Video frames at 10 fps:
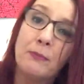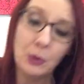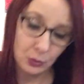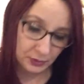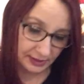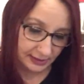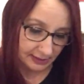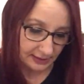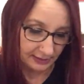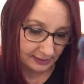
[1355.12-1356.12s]
ball
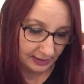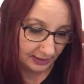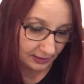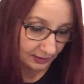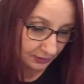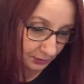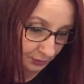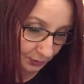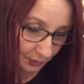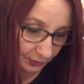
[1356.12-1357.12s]
skins,
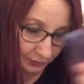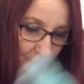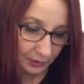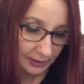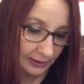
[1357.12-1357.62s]
two, four,